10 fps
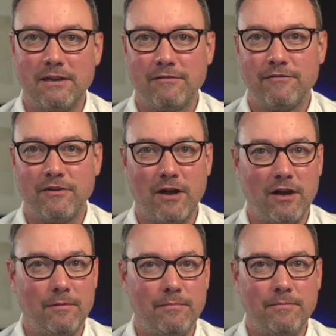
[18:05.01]

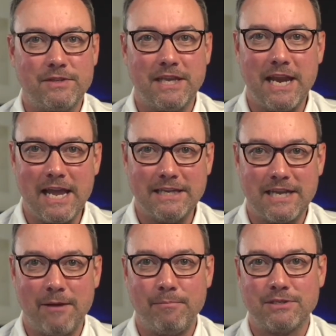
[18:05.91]
from today's
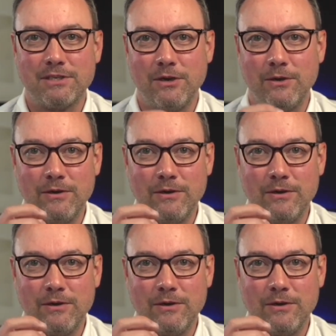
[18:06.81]
episode,